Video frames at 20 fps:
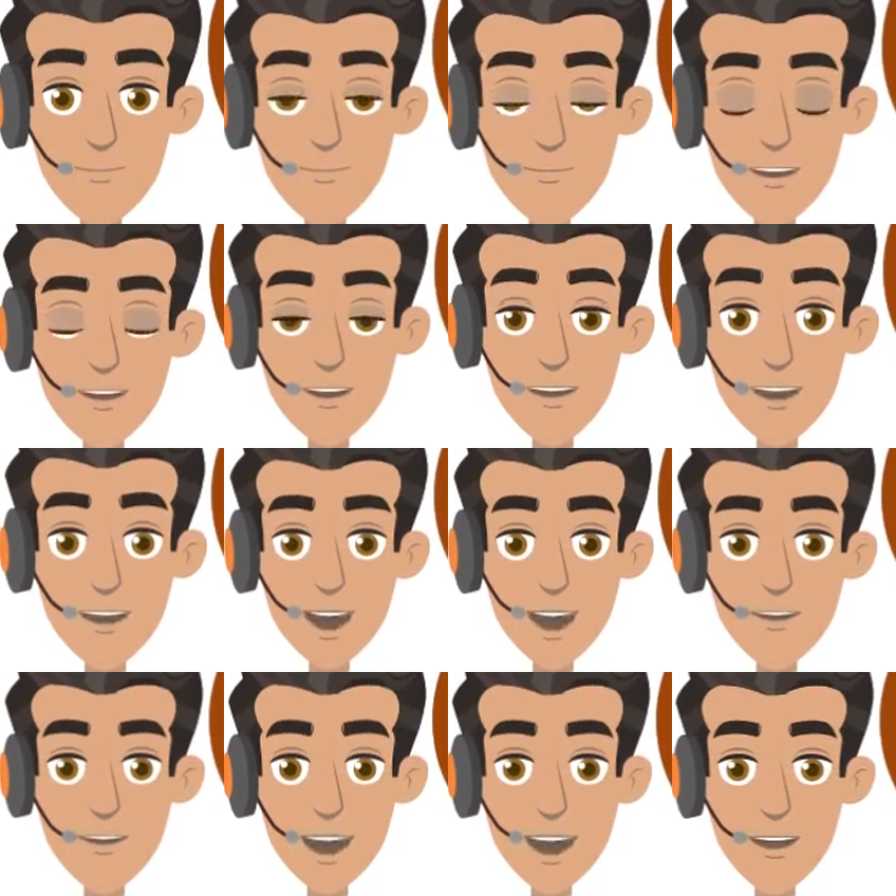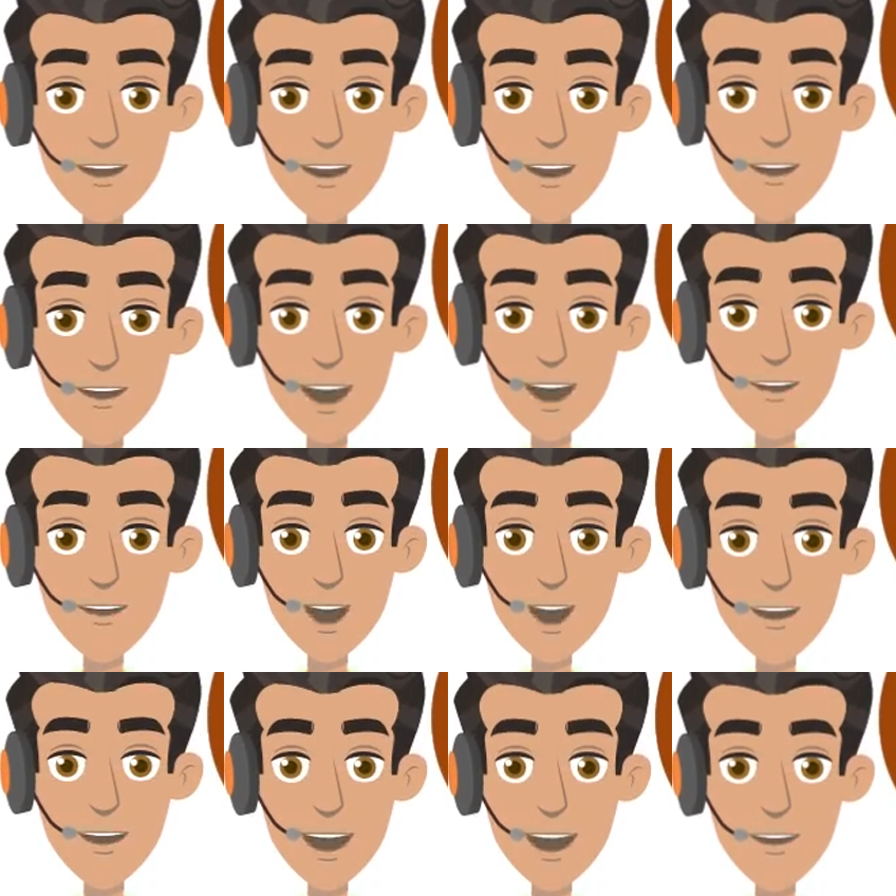These factors include
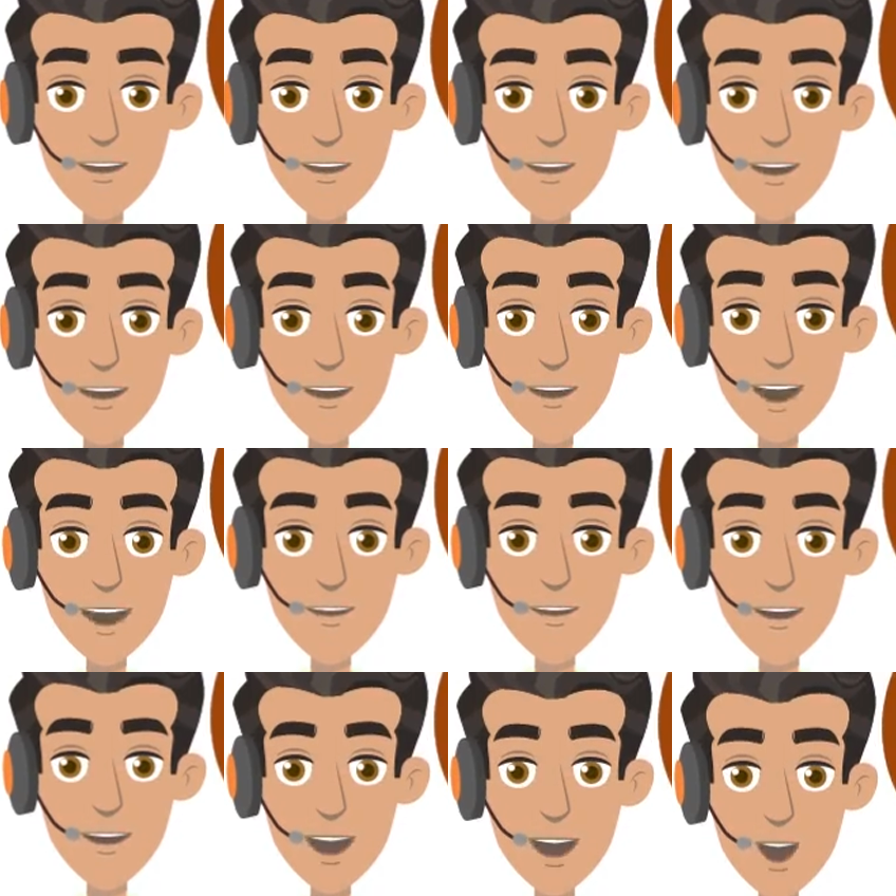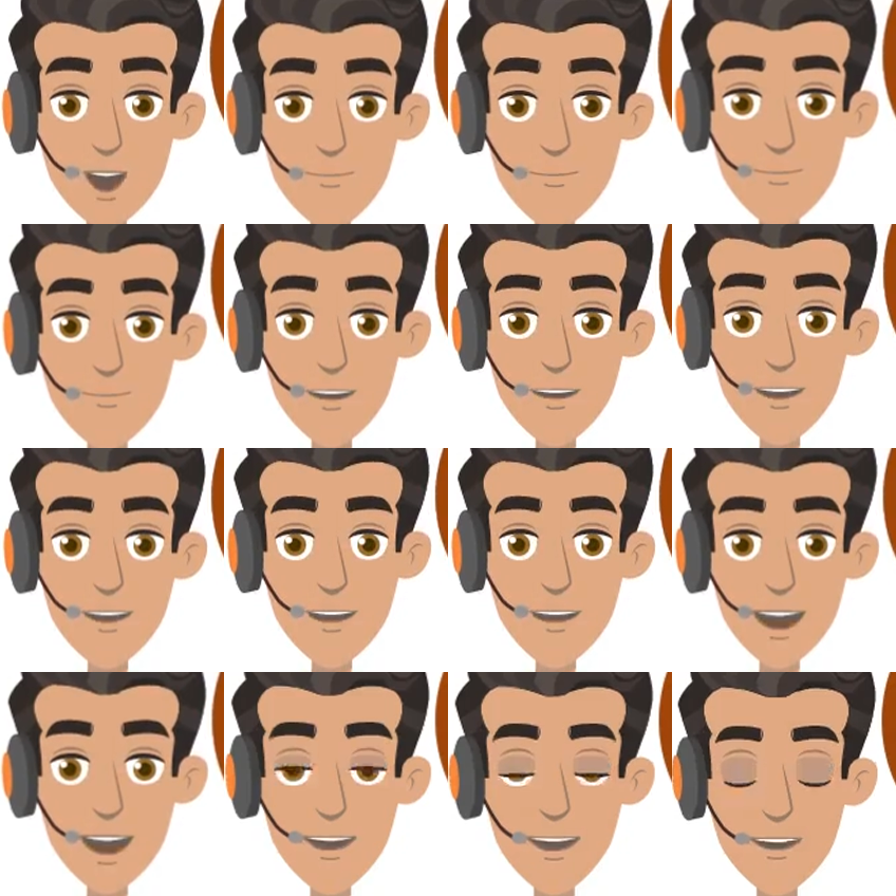population growth, age
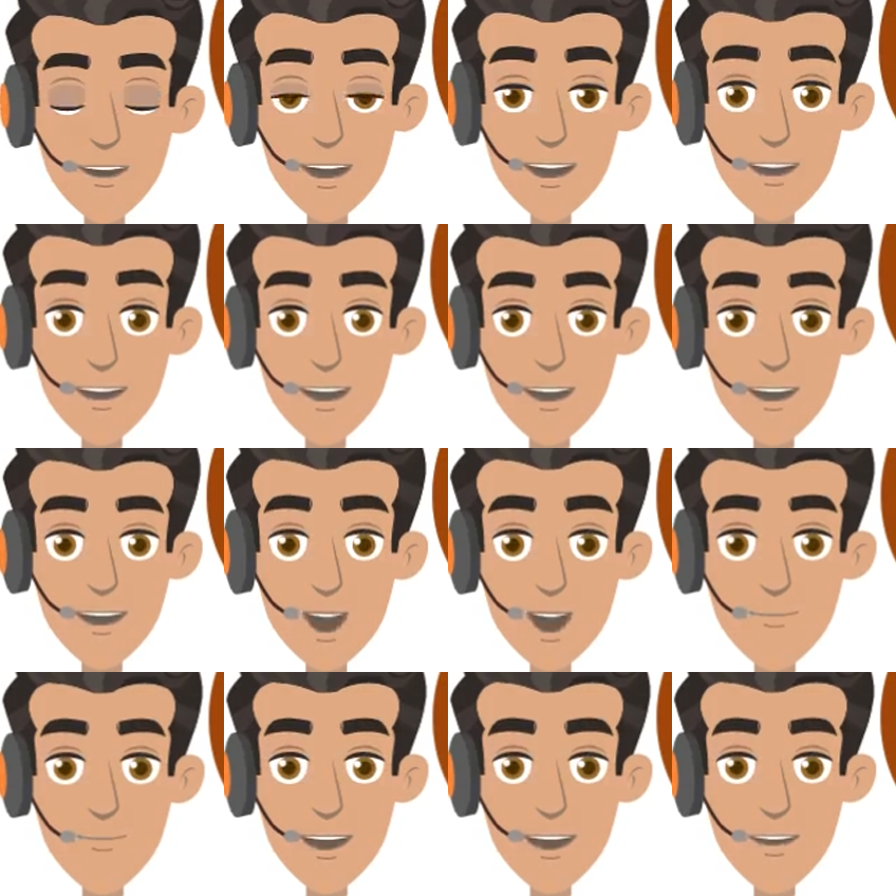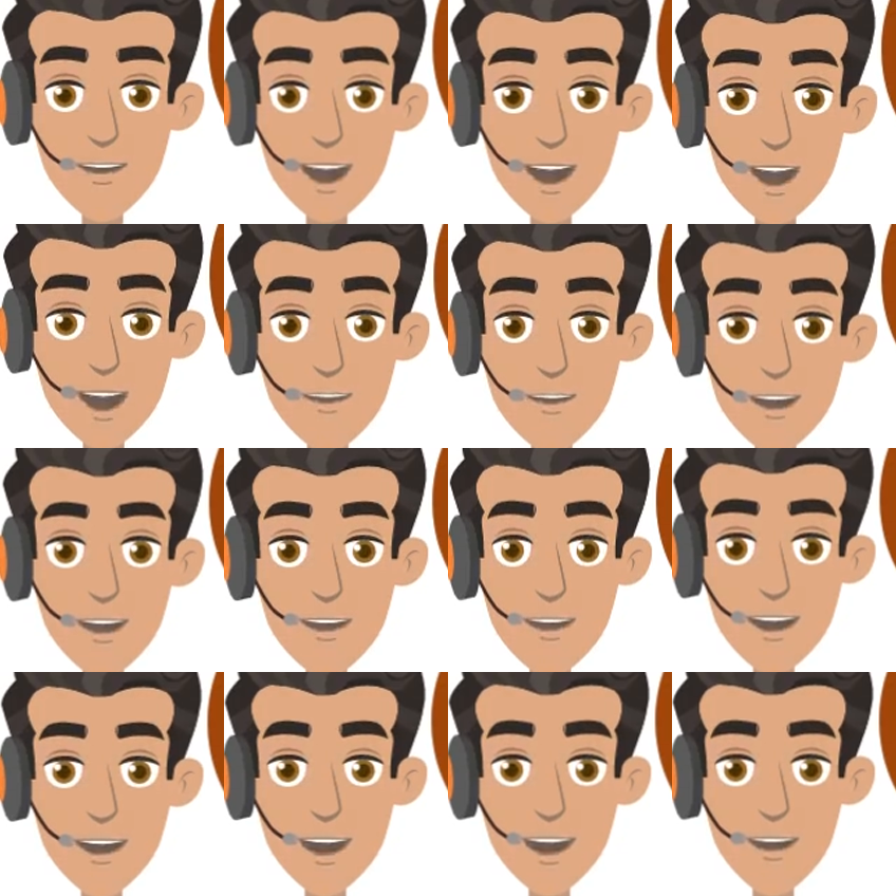distribution, health
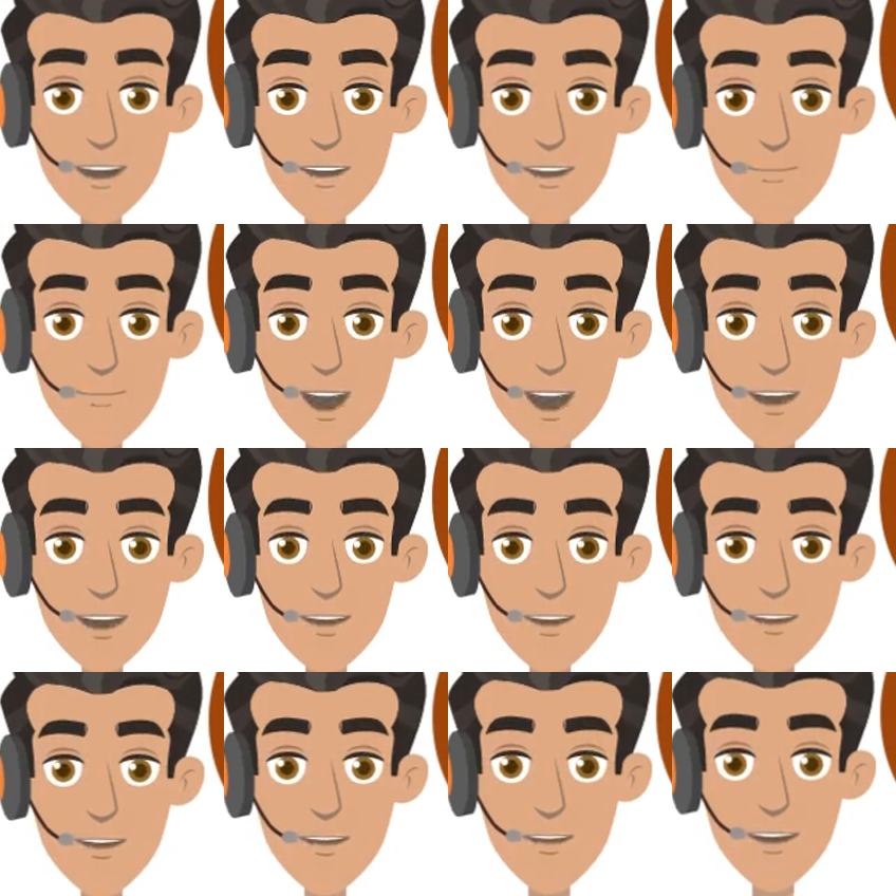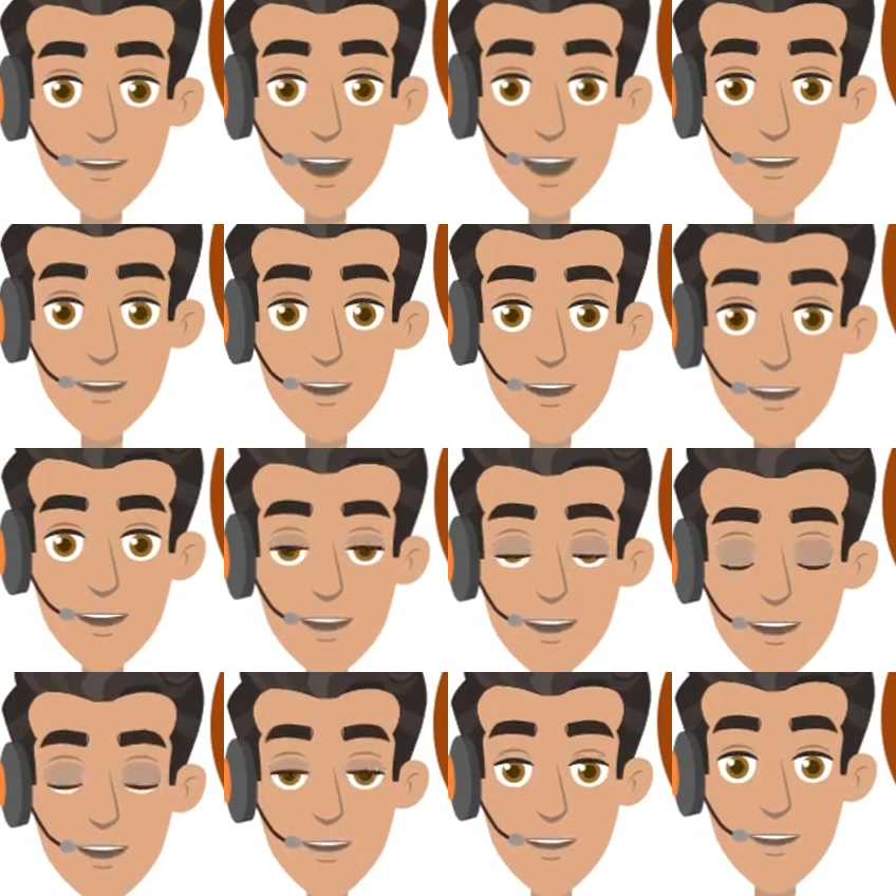consciousness, career attitudes and
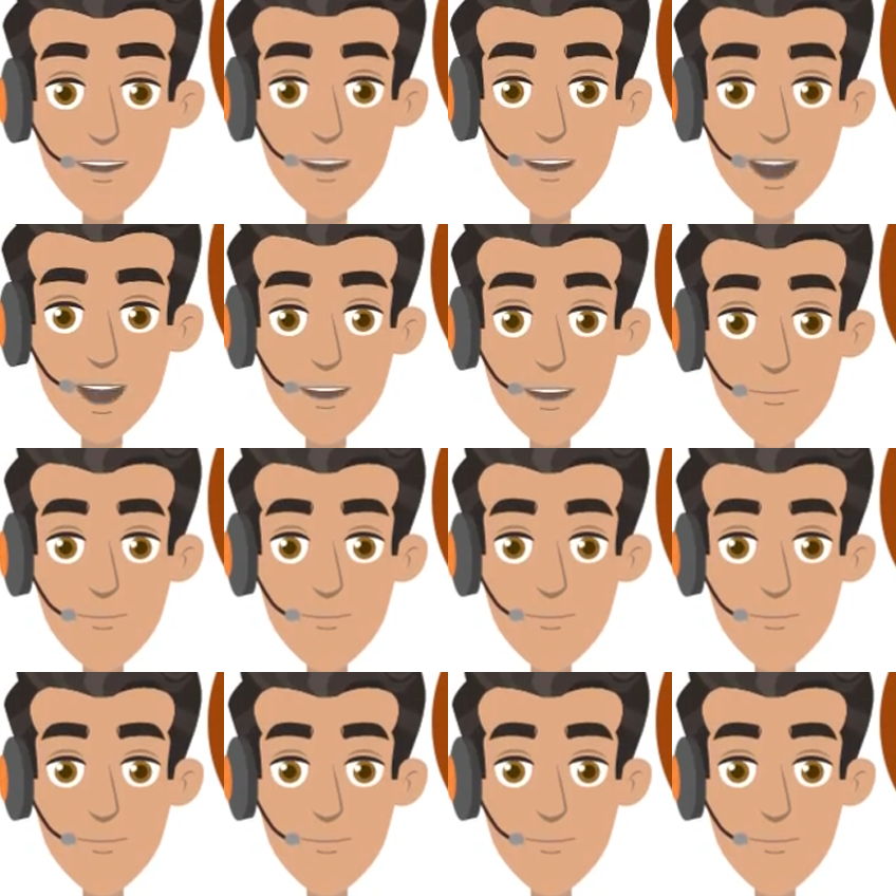so on.